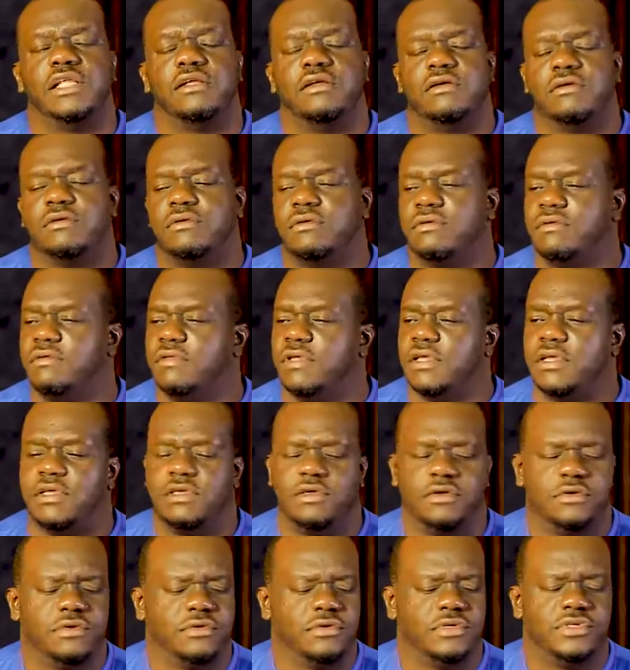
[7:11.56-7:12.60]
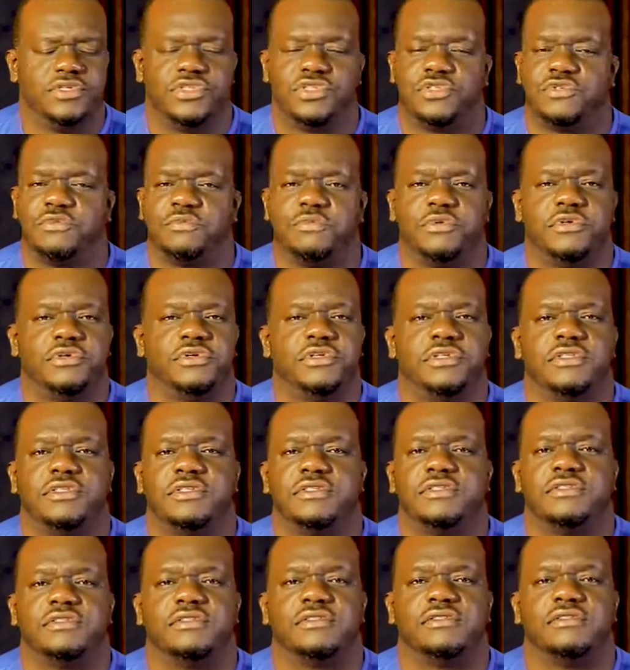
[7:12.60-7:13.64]
Oh, thank you, Holy Spirit.
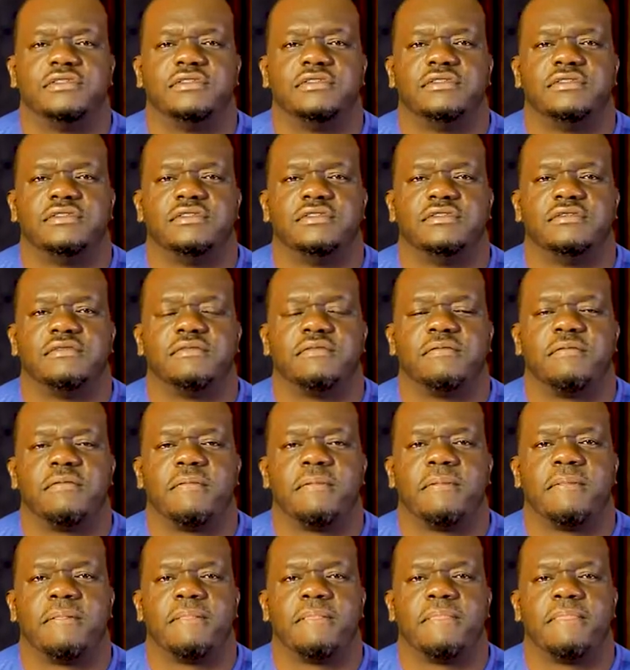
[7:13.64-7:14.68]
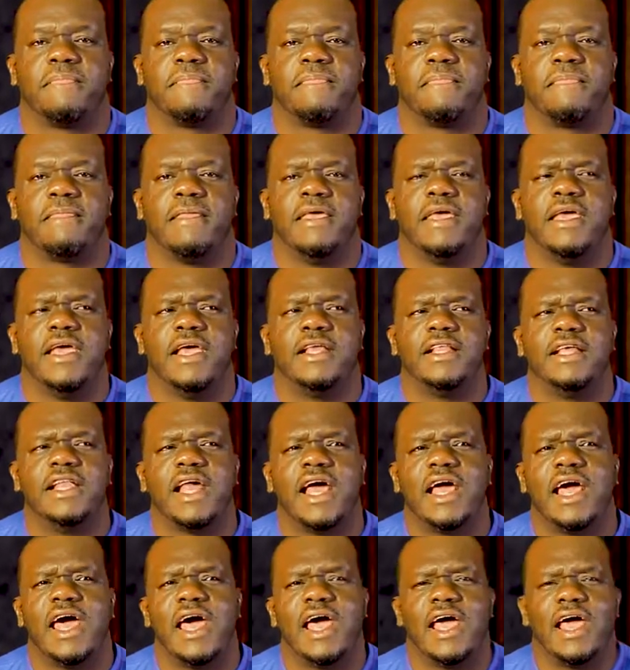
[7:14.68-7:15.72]
And then
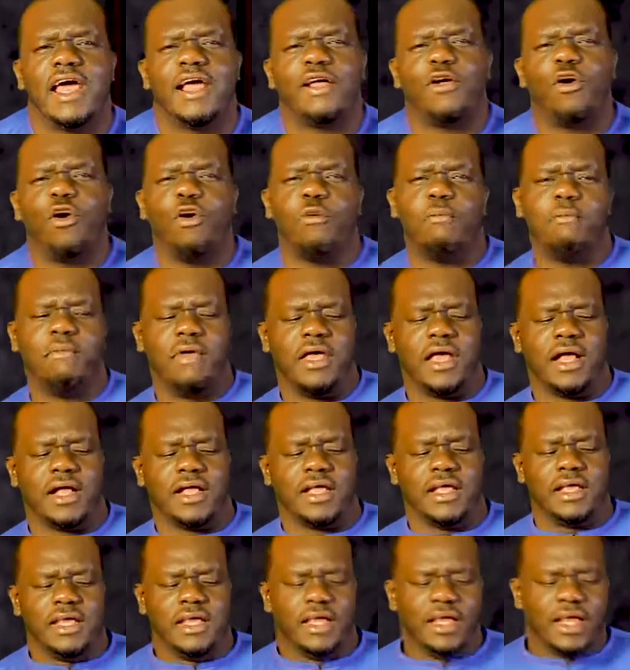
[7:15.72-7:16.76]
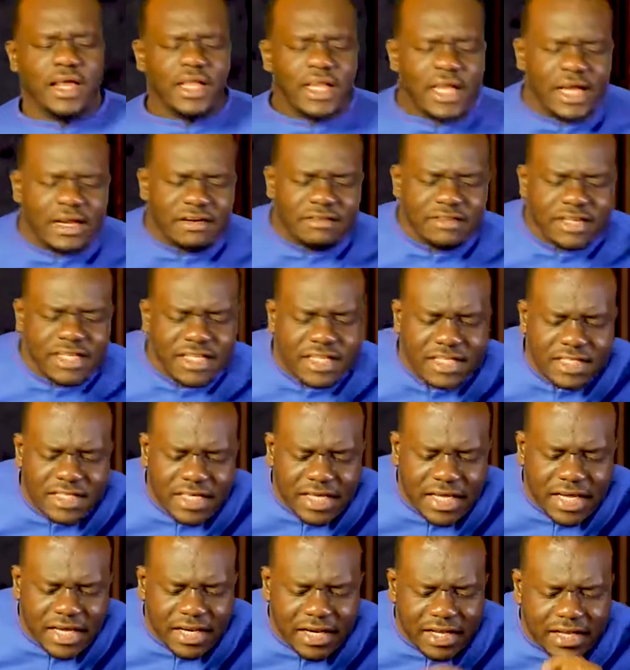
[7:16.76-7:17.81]
I, I, I come back and I read it
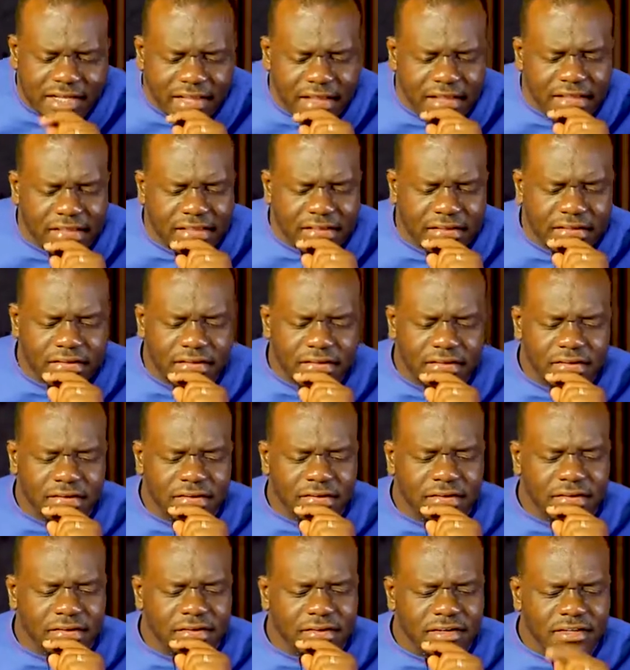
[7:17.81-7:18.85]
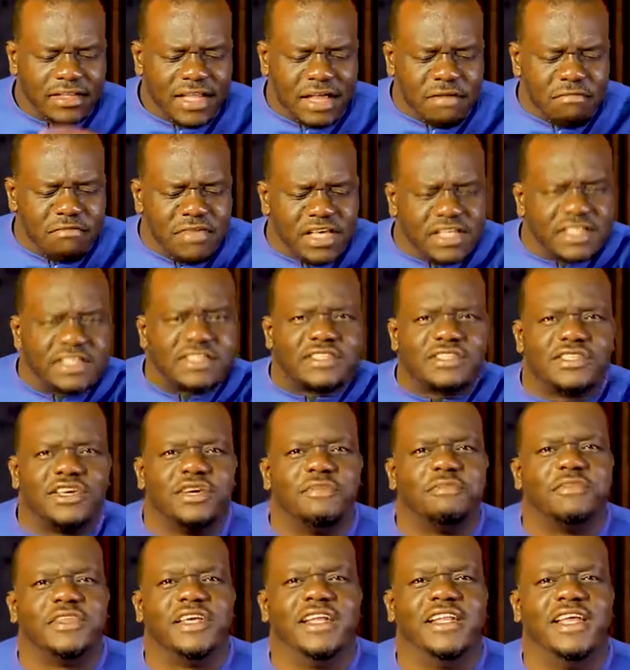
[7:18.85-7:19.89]
again. I'm like, they missed
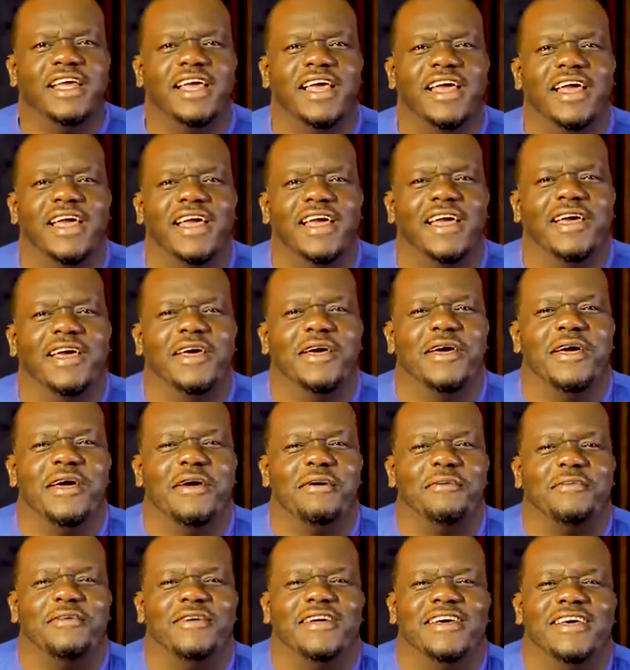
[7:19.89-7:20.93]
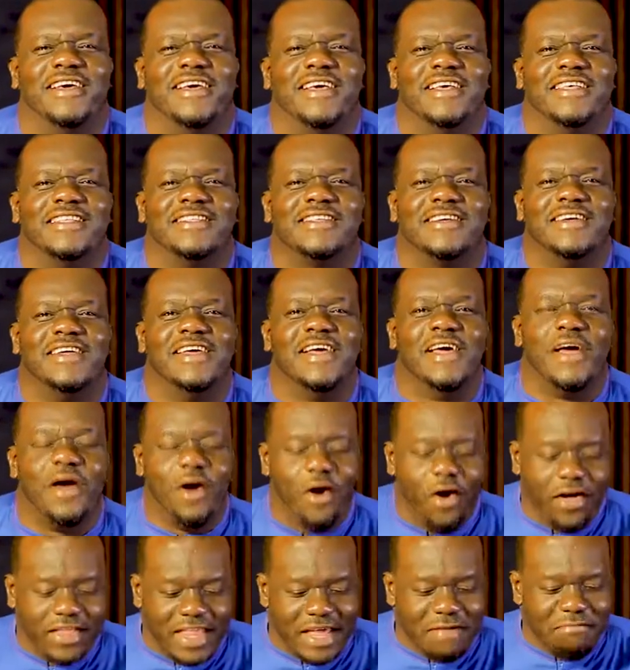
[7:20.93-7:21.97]
something here. Praise God.
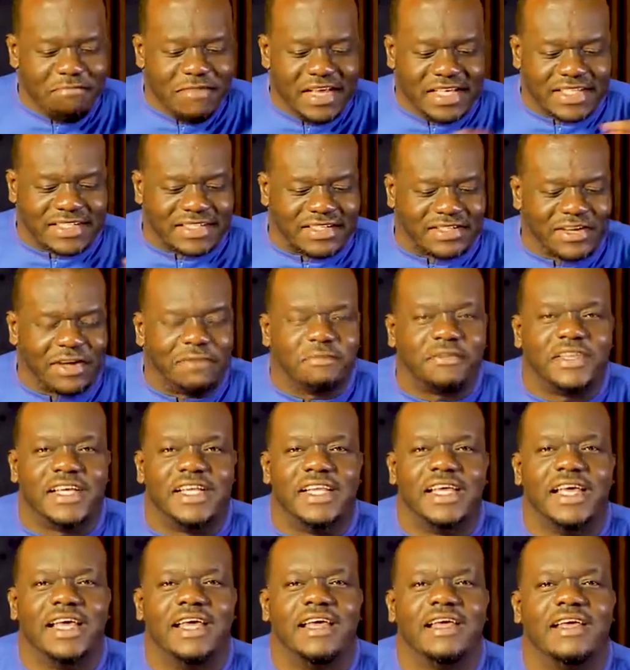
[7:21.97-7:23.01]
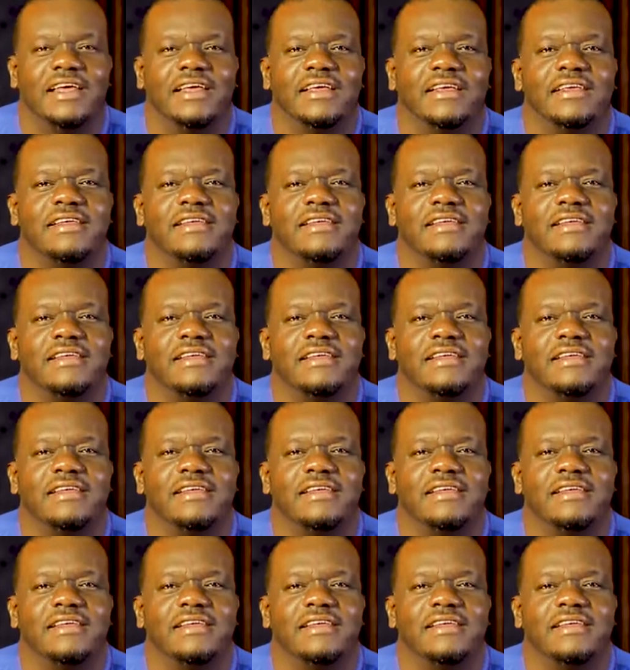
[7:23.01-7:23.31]
Oh, they missed something here.